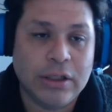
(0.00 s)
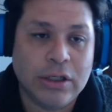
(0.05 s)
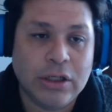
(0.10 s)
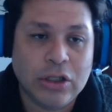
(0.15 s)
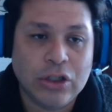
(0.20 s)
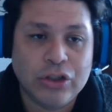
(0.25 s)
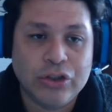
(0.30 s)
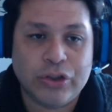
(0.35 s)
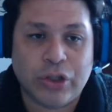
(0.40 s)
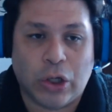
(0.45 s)

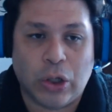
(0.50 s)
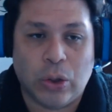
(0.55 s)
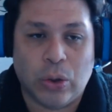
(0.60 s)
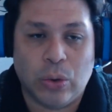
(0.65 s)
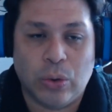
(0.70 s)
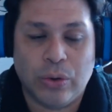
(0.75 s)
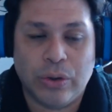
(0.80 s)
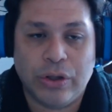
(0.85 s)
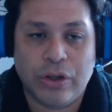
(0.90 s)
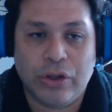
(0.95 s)

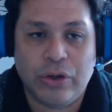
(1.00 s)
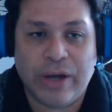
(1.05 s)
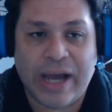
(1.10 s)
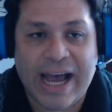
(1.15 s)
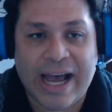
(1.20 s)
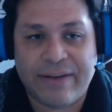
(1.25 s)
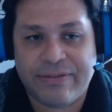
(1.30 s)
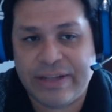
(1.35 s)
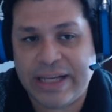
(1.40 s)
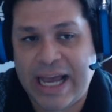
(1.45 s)
So you
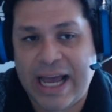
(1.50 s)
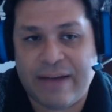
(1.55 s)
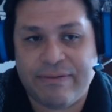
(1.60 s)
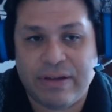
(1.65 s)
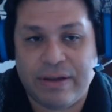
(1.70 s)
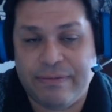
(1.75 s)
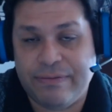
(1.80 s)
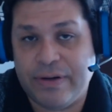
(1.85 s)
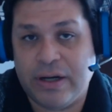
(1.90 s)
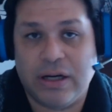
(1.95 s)
have to have
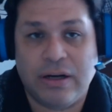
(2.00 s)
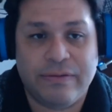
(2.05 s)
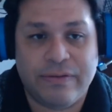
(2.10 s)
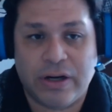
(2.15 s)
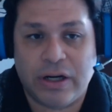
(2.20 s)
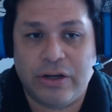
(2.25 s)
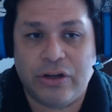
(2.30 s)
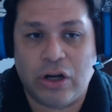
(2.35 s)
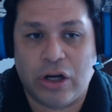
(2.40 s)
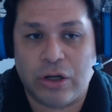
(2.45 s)
a
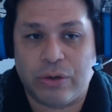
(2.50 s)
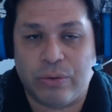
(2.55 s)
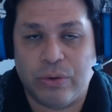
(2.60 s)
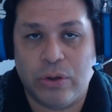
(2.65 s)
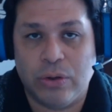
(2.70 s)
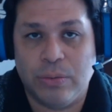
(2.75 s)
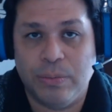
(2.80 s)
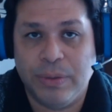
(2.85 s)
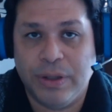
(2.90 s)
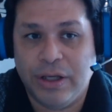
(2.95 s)
very dark
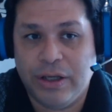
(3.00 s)
room.